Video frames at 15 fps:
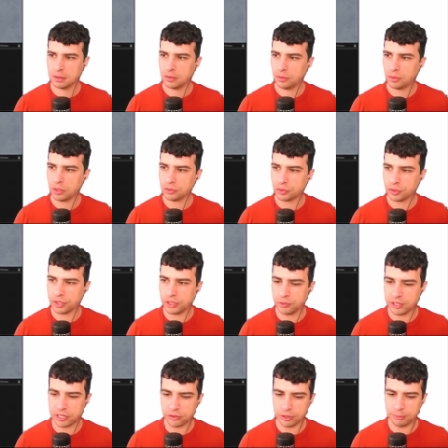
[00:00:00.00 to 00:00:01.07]
Round 3,
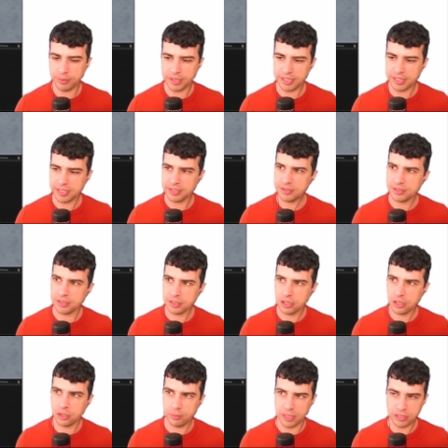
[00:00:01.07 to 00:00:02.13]
we are on the play against
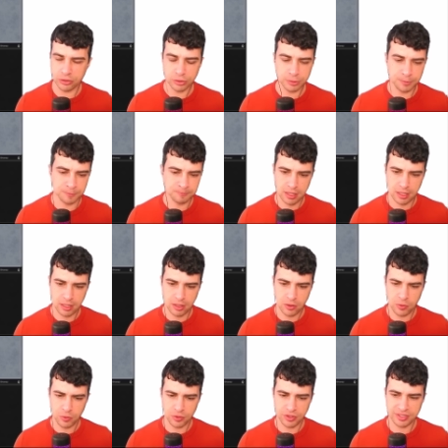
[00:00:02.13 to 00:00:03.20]
Lobato.
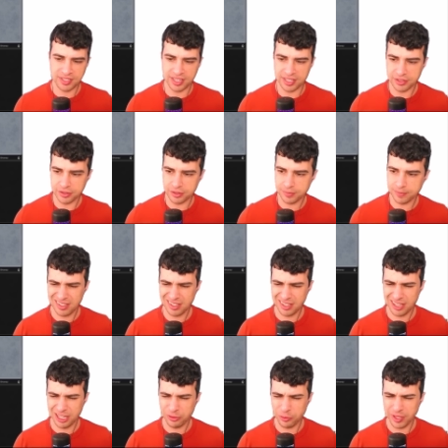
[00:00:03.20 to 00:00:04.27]
Oh, this hand.
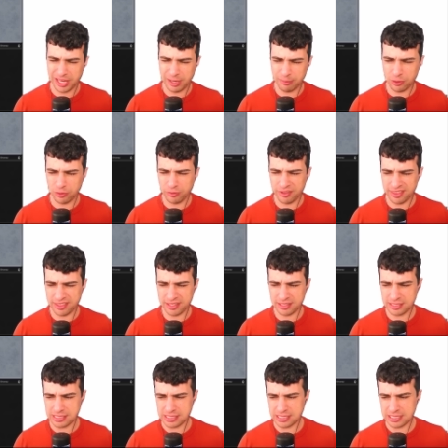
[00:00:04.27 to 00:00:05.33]
Can we gamble with
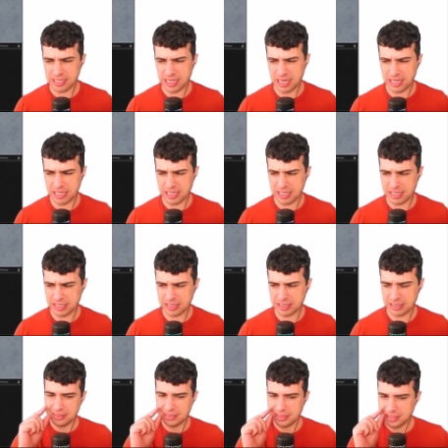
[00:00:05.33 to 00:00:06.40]
it?
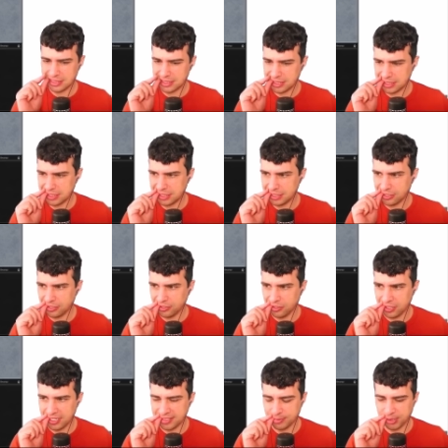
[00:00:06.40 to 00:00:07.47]
No,
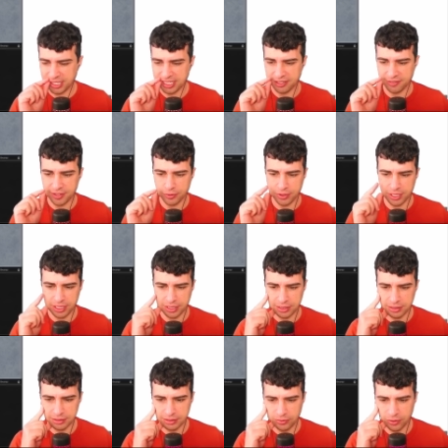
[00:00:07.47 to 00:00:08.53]
let's mulligan. I think we
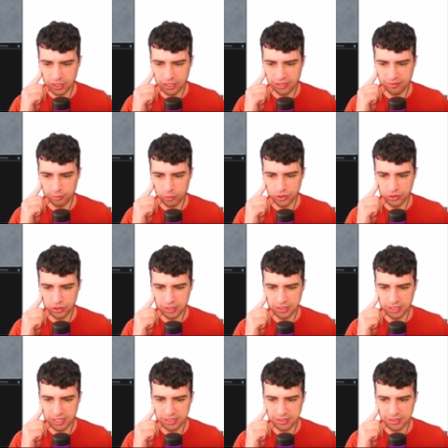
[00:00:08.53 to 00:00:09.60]
can have more
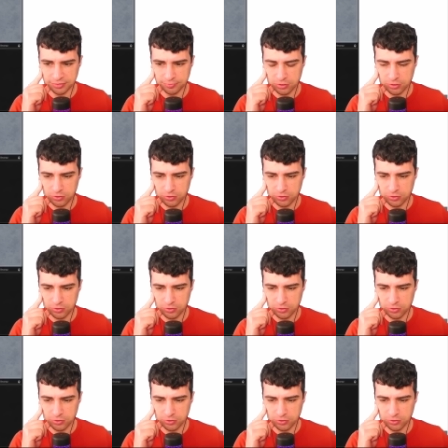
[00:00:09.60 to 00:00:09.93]
solid hands.